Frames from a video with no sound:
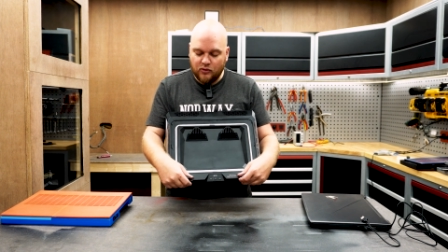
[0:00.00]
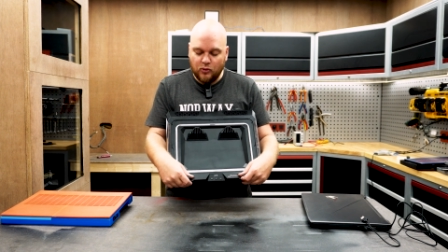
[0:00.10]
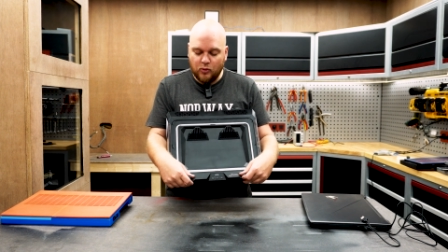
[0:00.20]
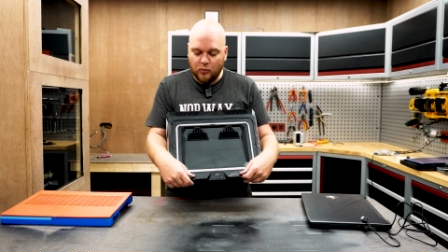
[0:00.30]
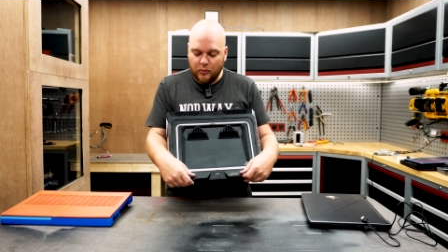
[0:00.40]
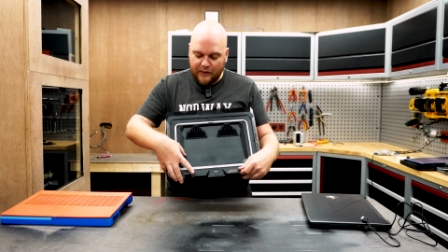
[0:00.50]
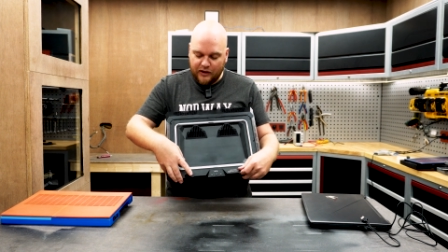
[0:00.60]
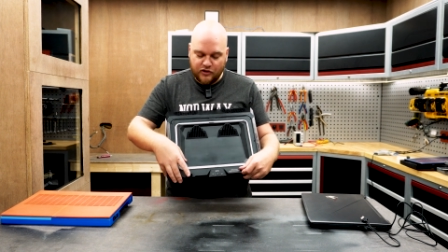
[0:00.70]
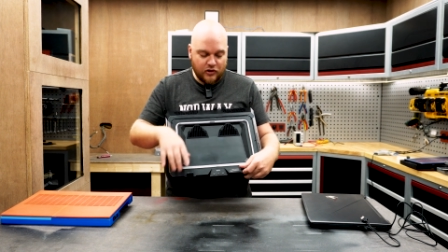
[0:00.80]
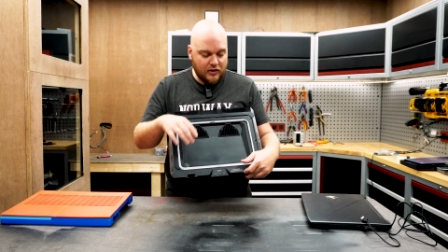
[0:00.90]
to
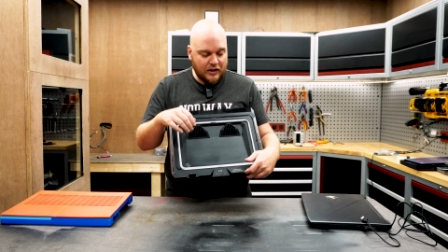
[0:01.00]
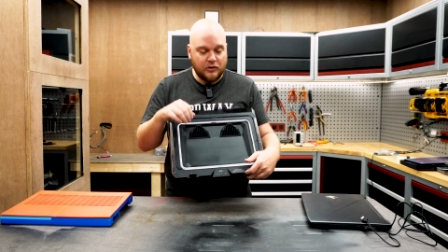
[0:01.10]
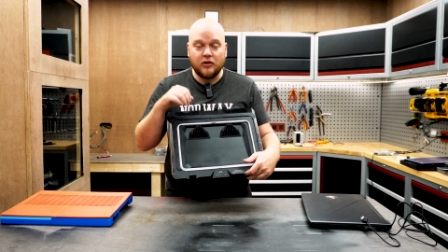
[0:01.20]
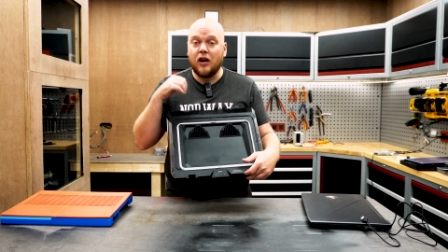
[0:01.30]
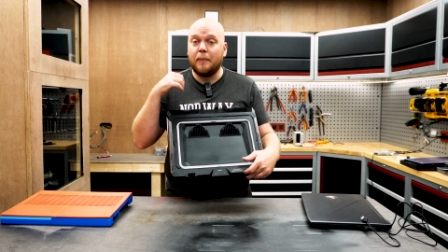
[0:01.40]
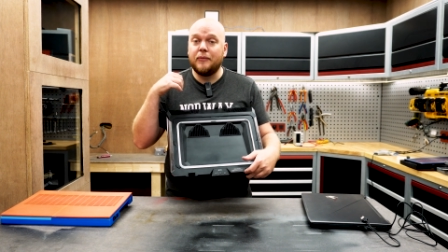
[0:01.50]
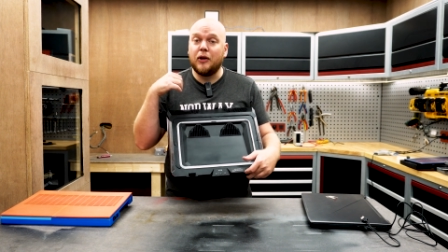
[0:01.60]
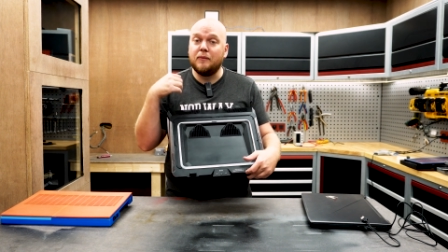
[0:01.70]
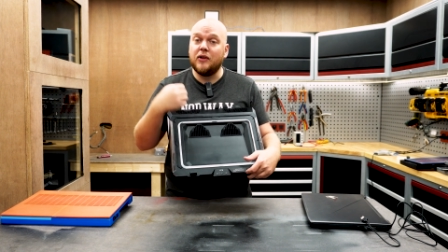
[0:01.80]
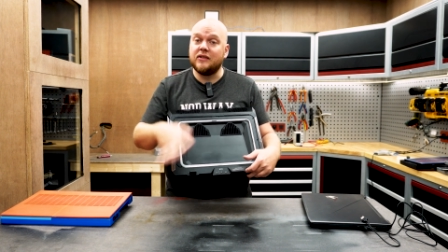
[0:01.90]
make sure that your
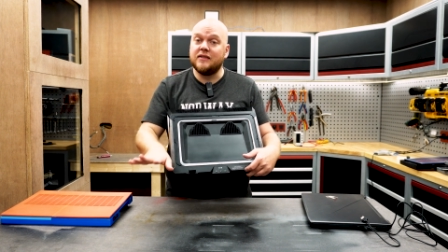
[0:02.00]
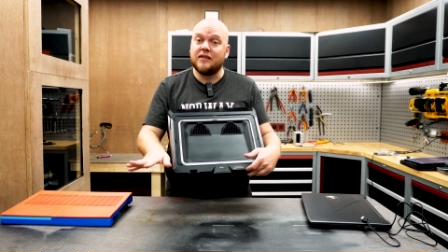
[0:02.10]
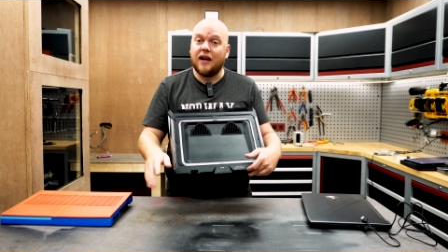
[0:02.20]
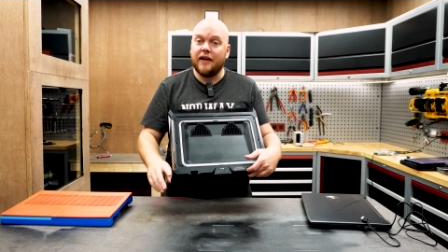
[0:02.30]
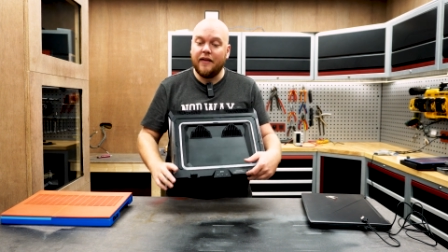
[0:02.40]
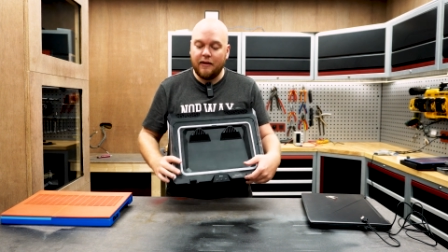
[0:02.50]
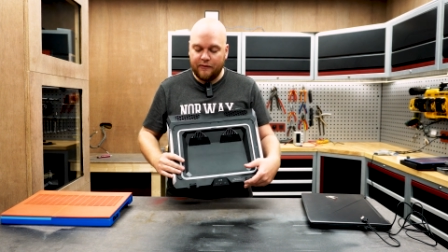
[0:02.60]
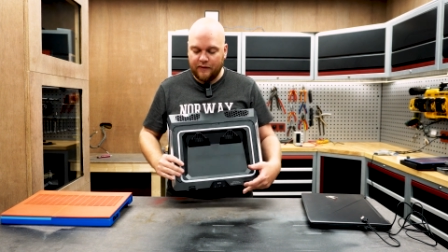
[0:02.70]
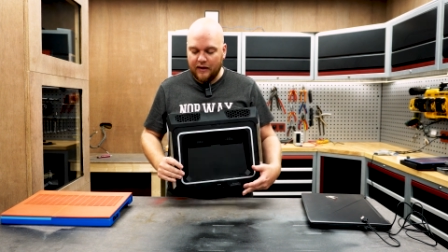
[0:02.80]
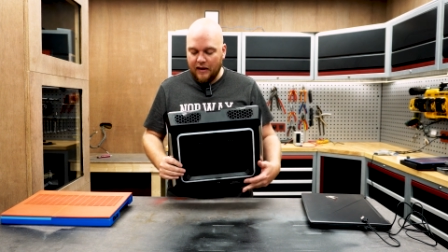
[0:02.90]
laptop doesn't slide off.